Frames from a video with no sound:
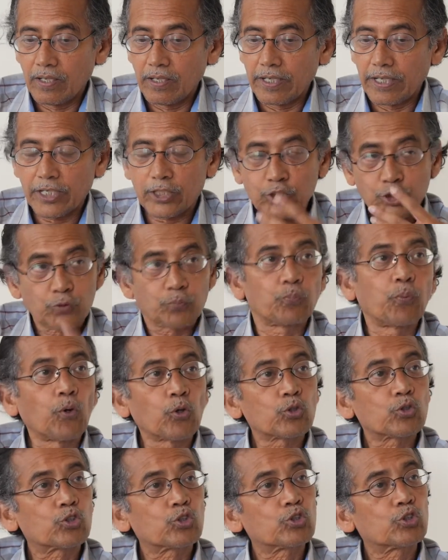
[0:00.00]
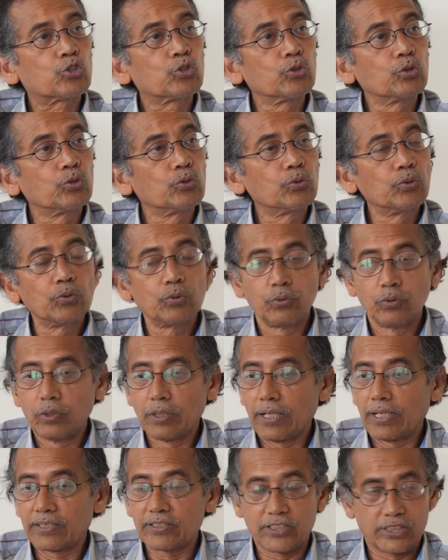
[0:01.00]
exposed to
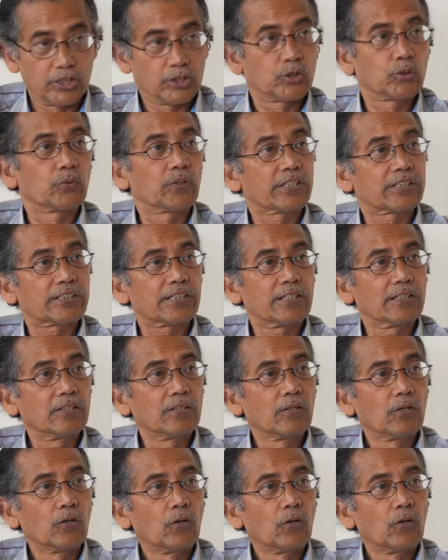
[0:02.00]
a situation